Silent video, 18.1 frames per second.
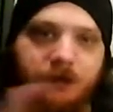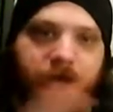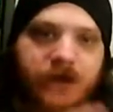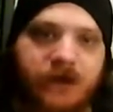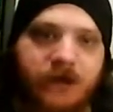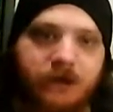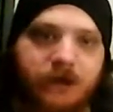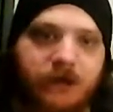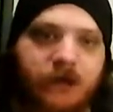
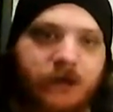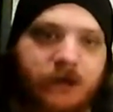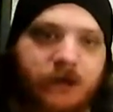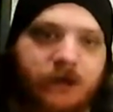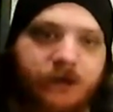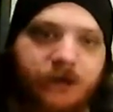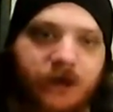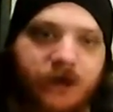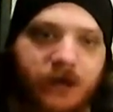back with
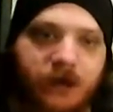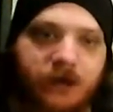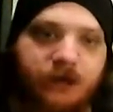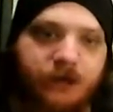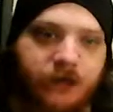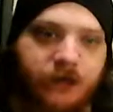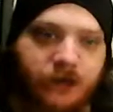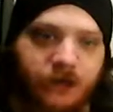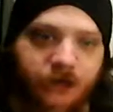another video
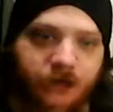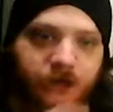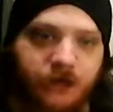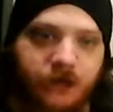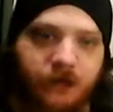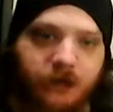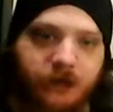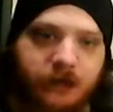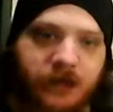for your
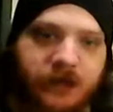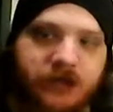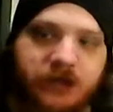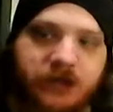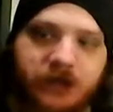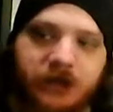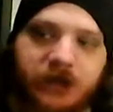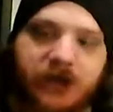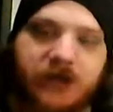viewing pleasure.